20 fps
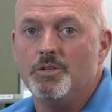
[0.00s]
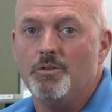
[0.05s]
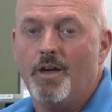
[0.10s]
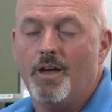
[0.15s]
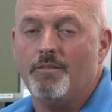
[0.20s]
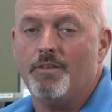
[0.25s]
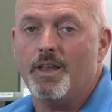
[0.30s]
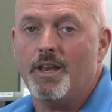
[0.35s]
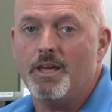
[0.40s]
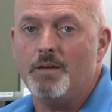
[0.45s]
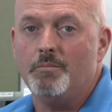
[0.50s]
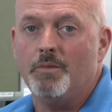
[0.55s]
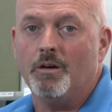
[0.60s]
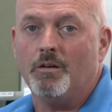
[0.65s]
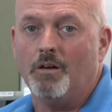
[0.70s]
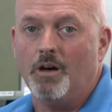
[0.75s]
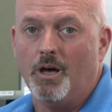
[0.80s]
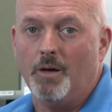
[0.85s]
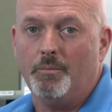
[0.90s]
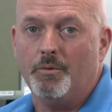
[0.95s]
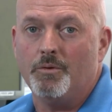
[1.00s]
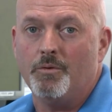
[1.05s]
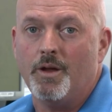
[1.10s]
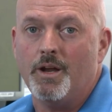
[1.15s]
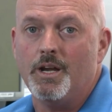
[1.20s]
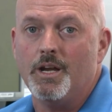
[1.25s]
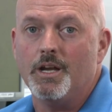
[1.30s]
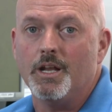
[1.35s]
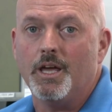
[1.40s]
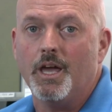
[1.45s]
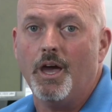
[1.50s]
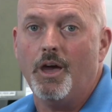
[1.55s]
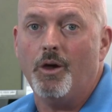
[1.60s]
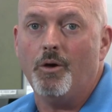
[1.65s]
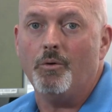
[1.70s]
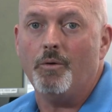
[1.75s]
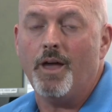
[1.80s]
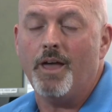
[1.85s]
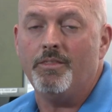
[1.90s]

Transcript: you have that email up and ready to go.